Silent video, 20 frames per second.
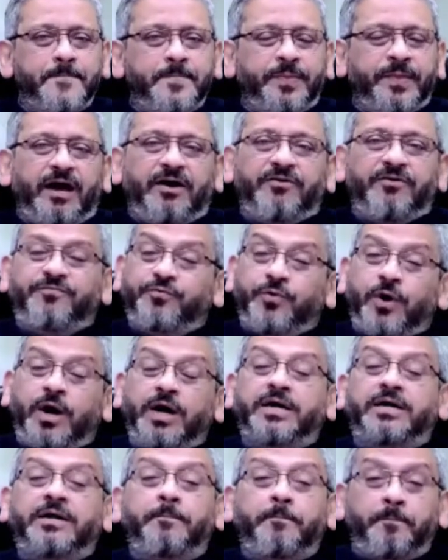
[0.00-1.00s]
have
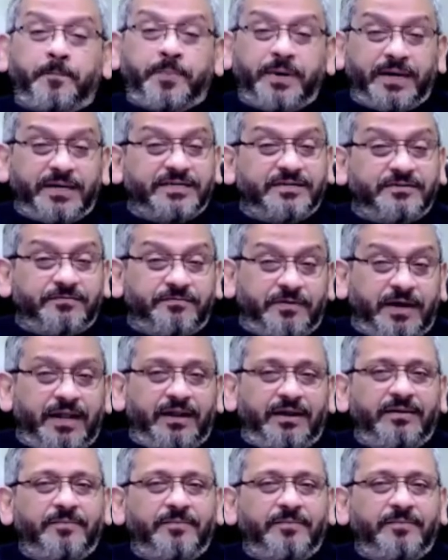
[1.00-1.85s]
worked pretty well